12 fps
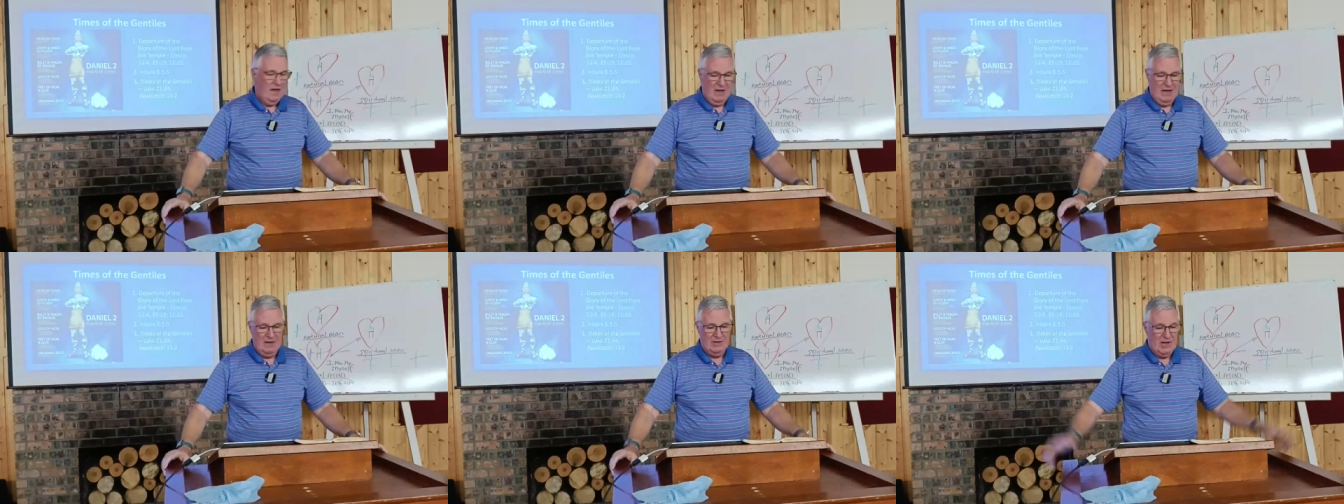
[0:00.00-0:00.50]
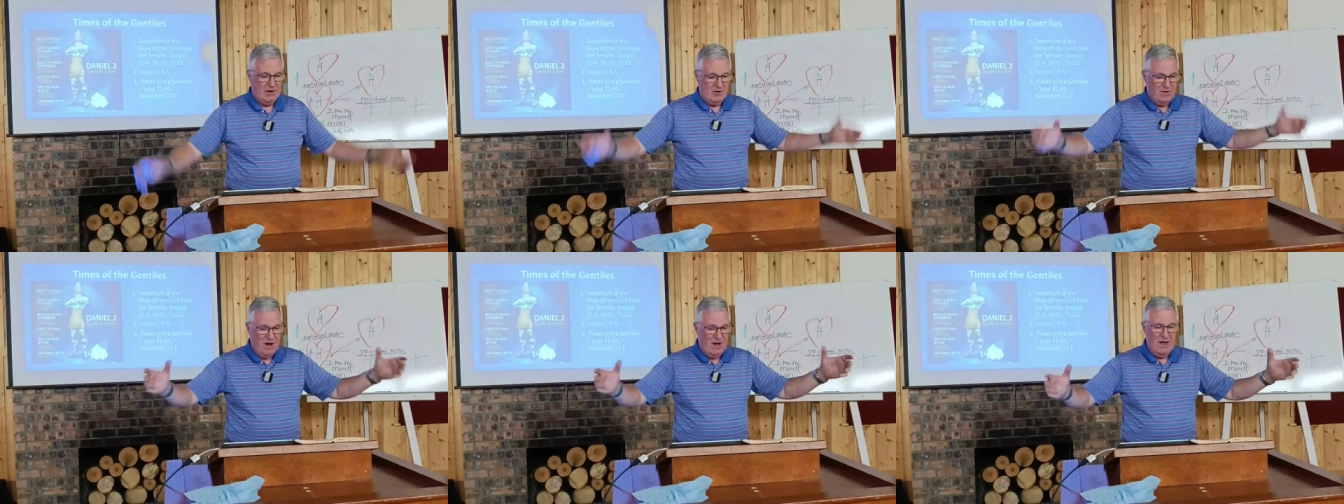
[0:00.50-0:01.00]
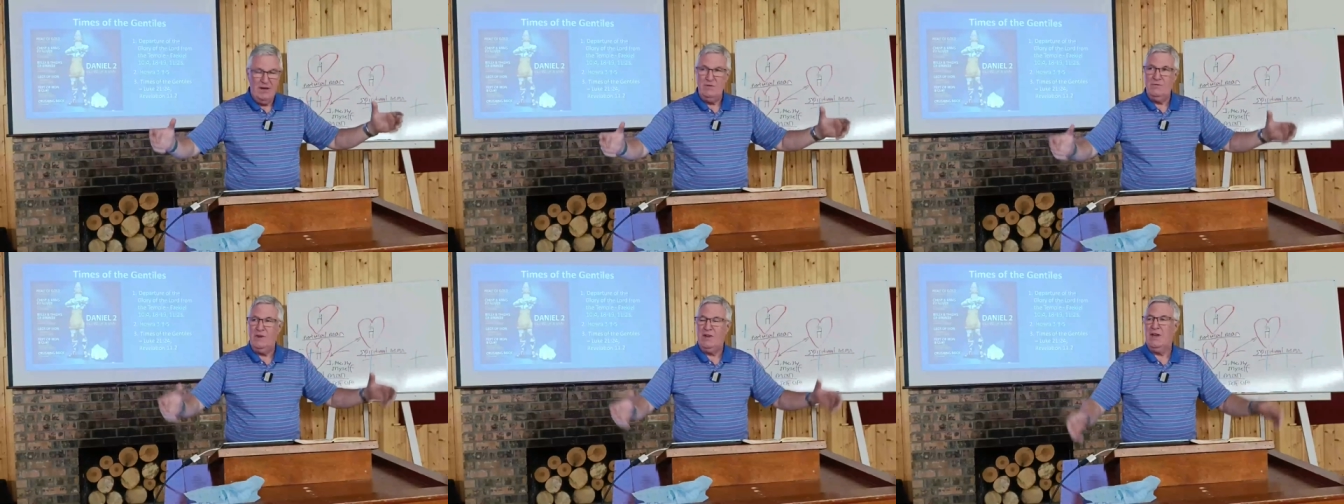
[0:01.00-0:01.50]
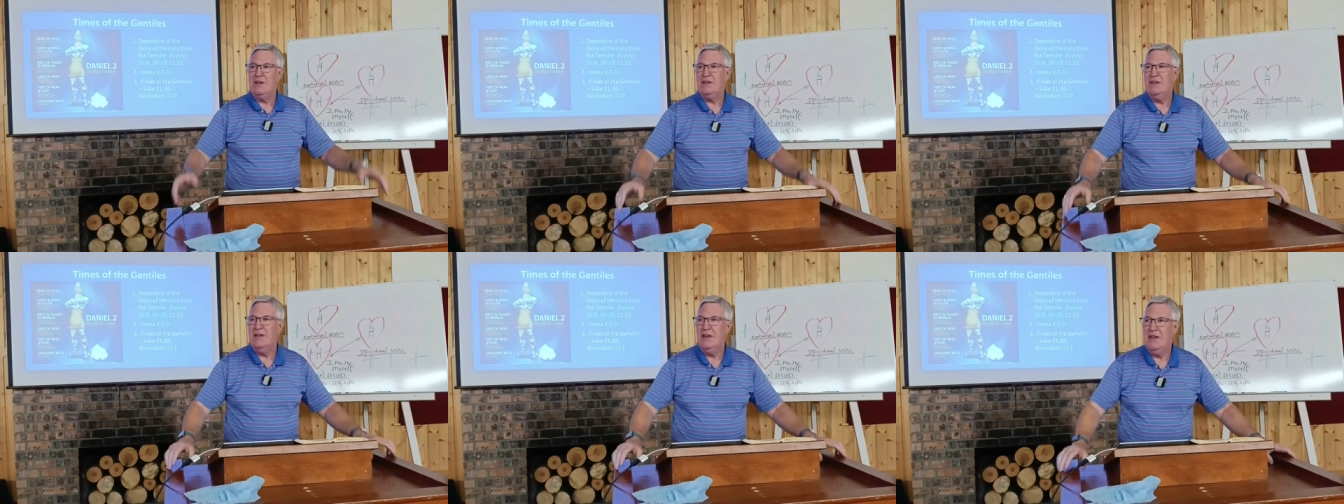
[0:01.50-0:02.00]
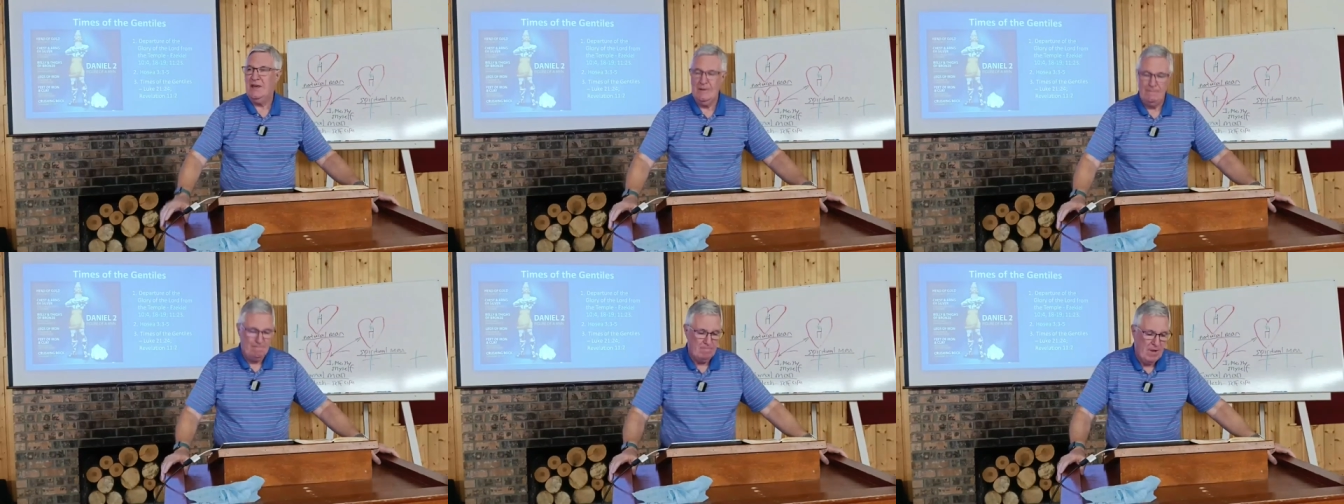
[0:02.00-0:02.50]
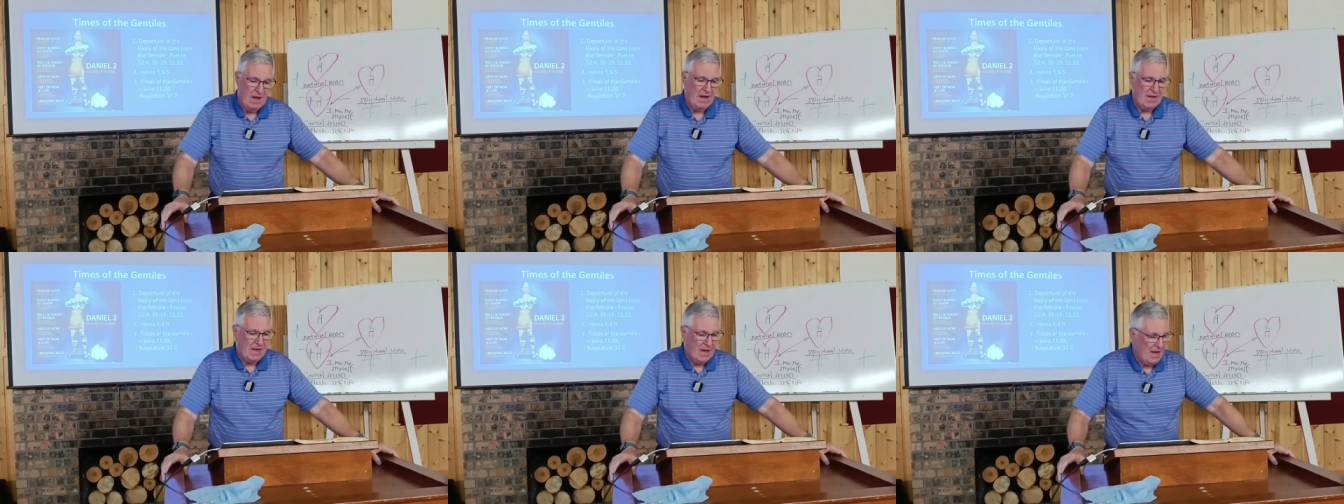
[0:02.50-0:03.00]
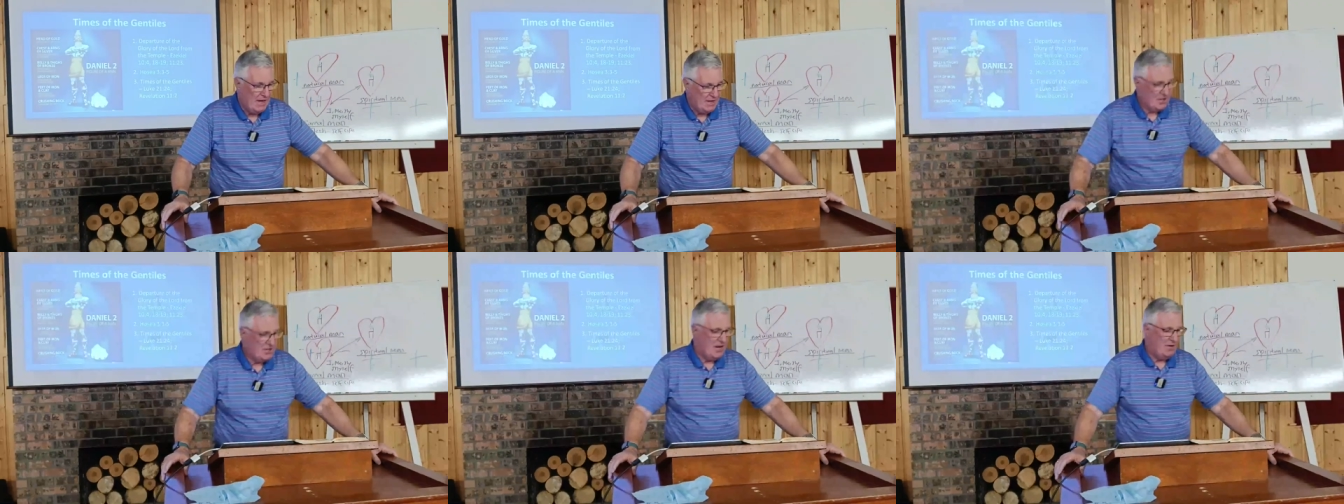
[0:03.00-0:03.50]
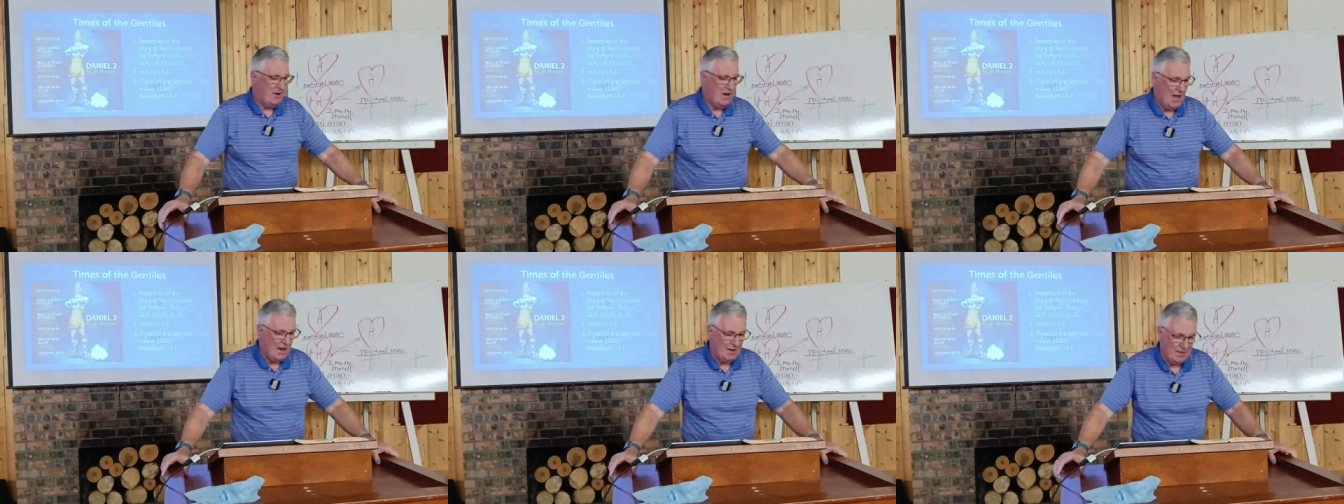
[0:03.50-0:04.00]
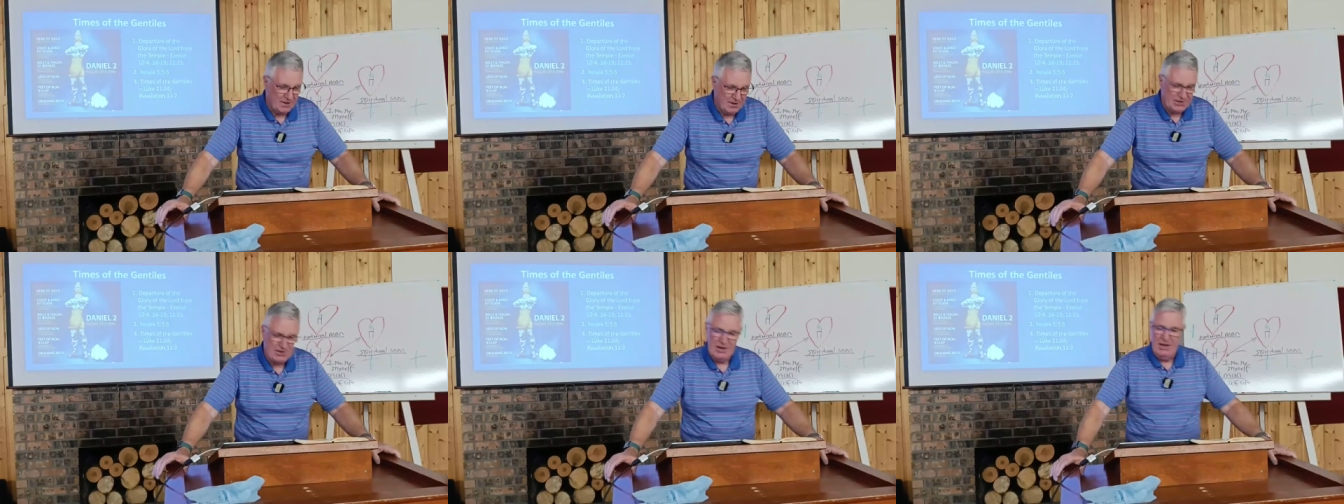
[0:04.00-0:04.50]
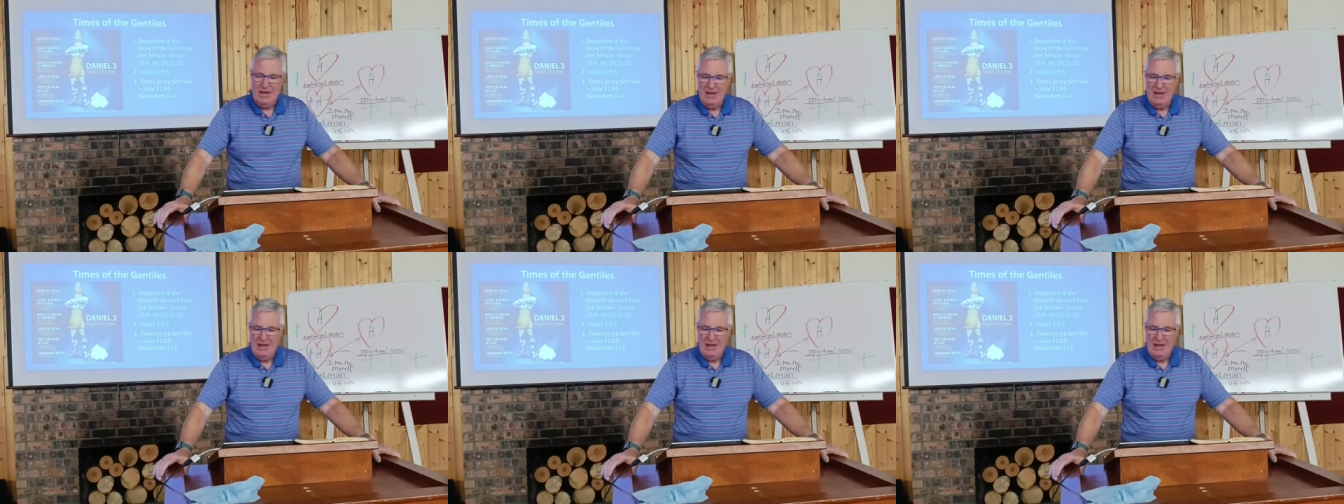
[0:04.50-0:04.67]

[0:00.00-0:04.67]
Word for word: uh, Zechariah, we get uh, Haggai, etc., and others.